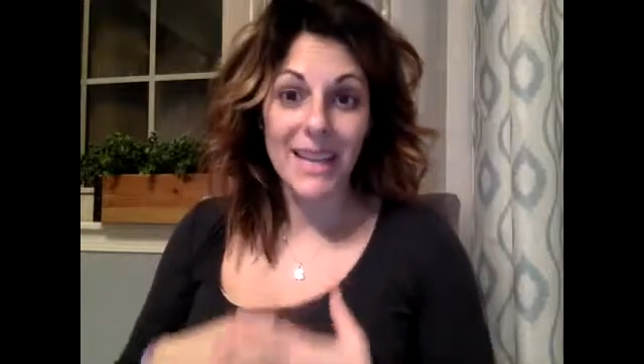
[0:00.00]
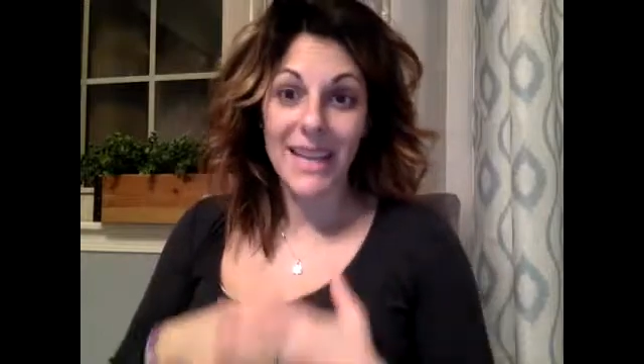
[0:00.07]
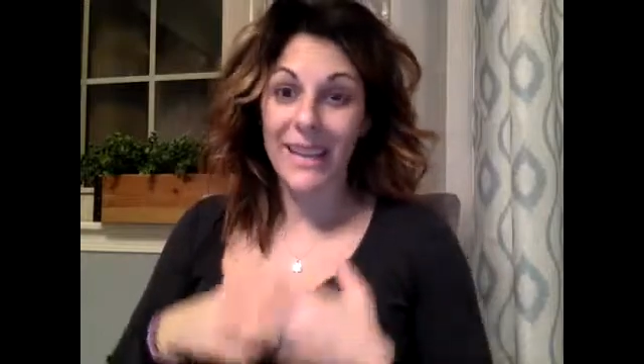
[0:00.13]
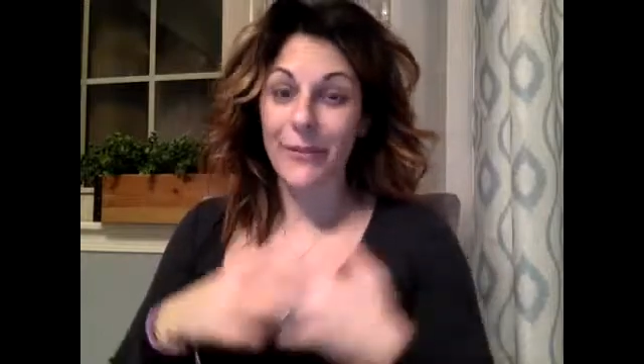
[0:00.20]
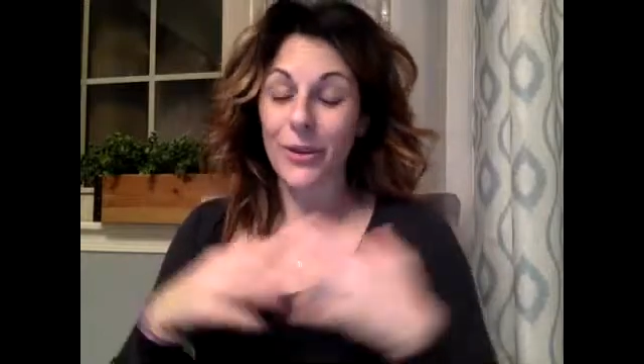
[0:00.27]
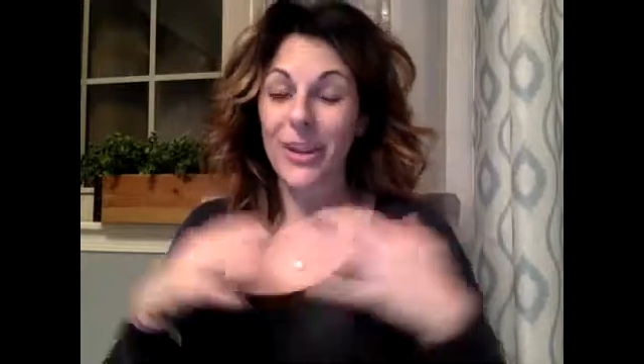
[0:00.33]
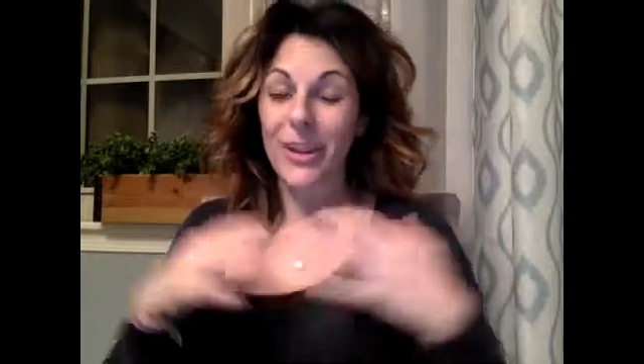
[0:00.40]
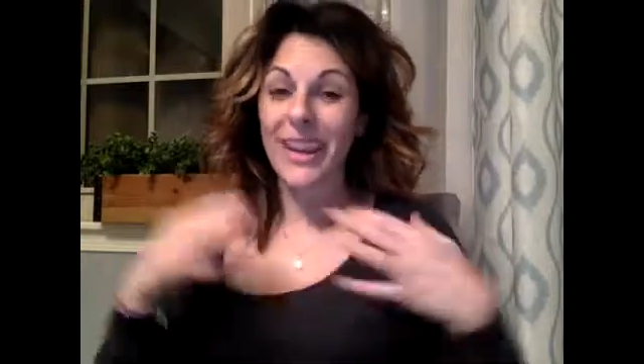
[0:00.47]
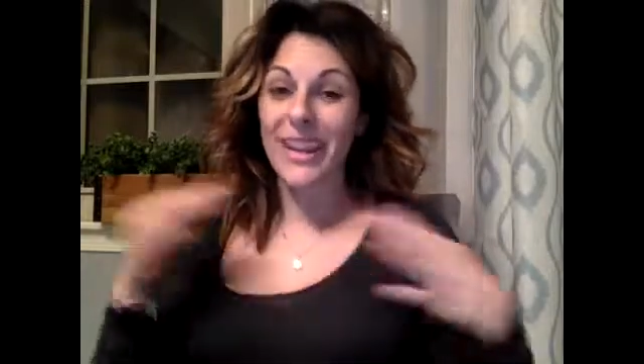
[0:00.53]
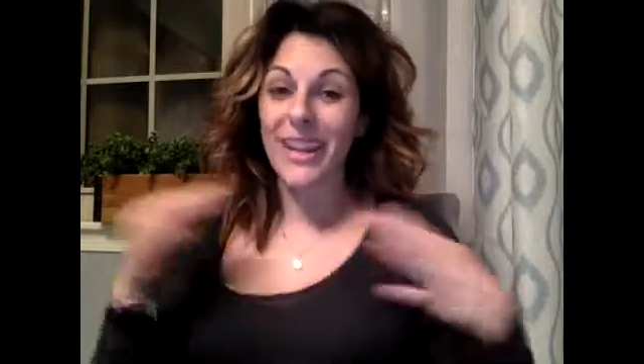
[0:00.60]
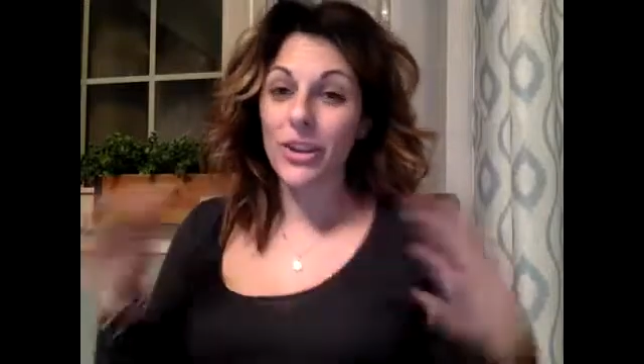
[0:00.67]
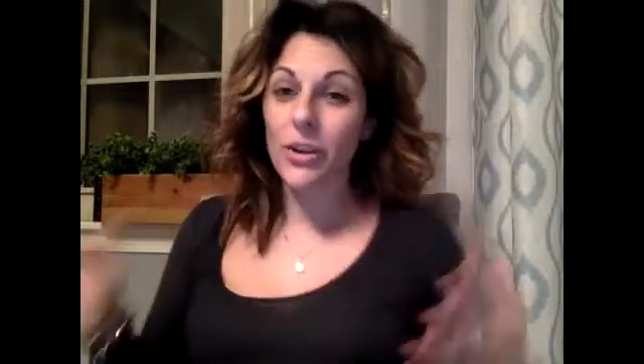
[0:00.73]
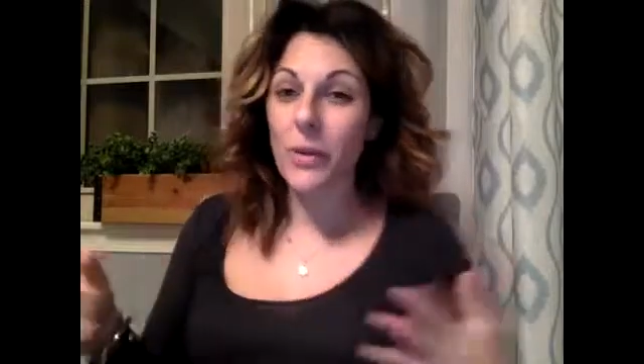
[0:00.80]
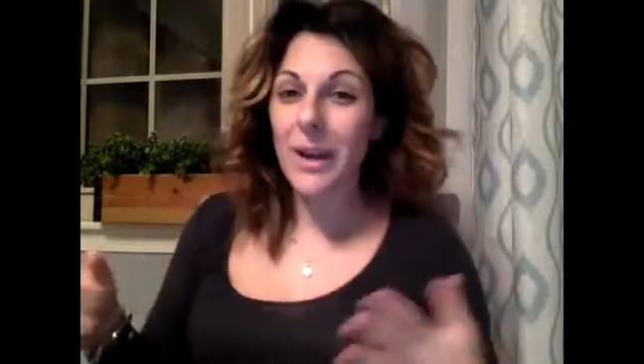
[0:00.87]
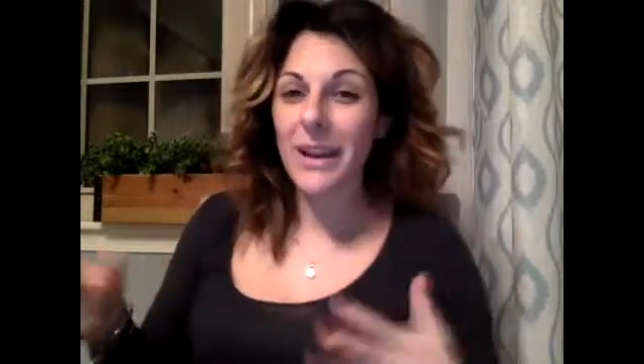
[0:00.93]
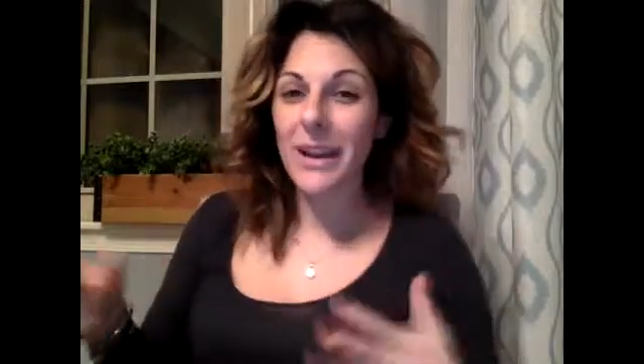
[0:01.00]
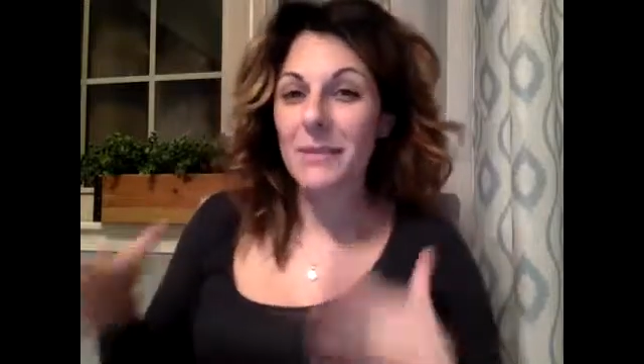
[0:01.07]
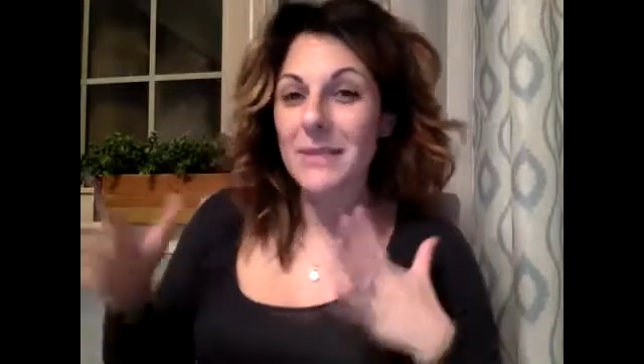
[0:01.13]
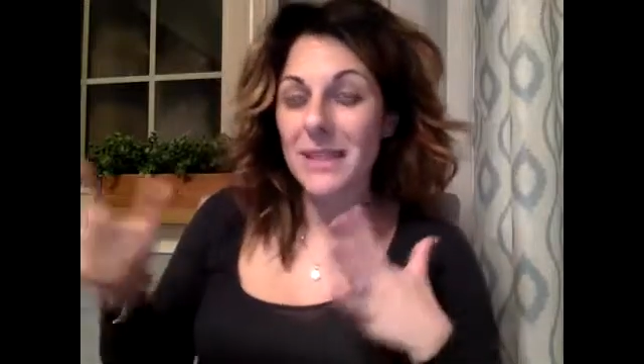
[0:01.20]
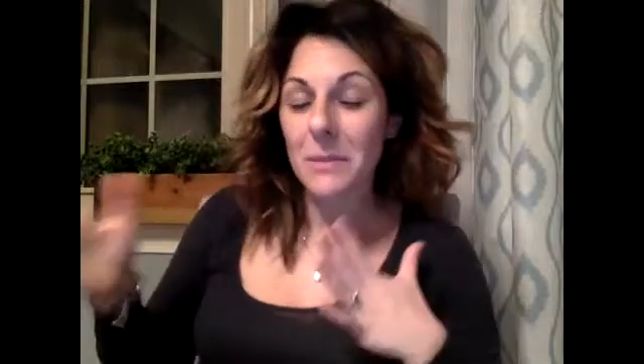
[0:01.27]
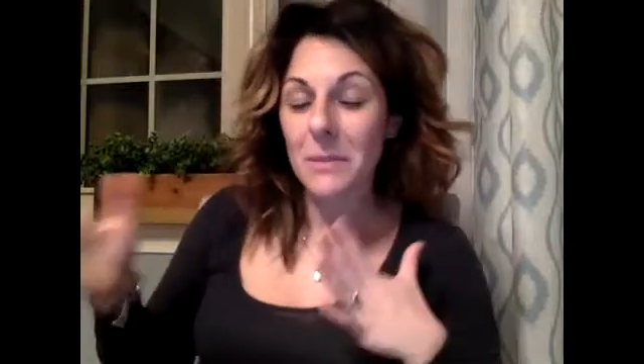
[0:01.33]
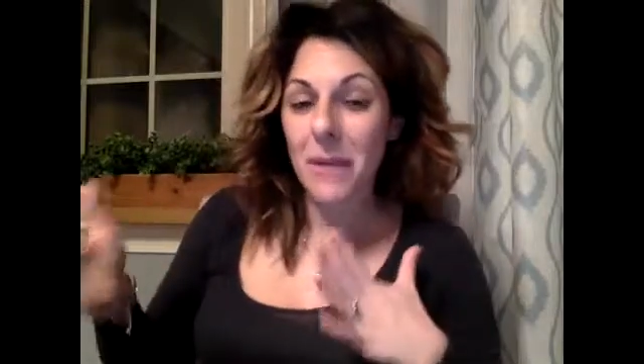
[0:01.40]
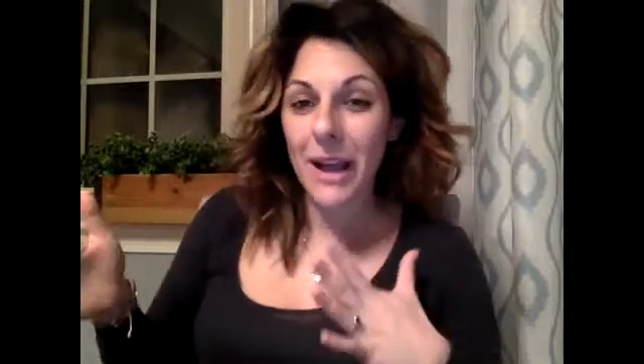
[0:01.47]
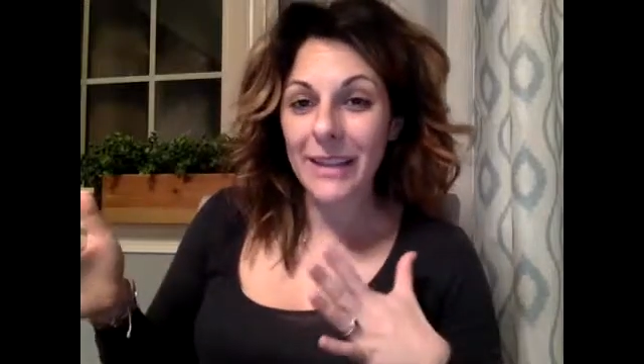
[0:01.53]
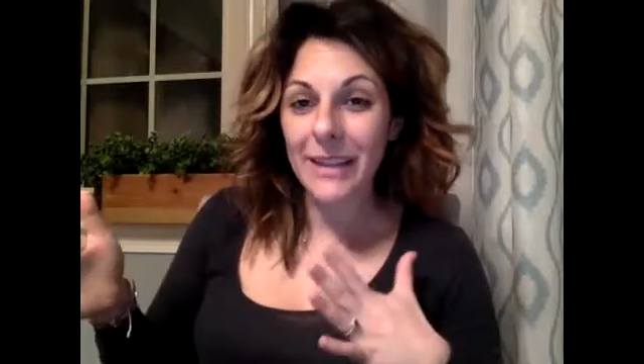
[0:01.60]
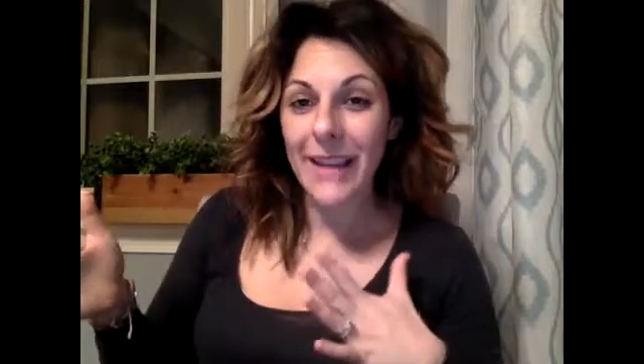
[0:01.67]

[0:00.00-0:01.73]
If you're like, I was in a pod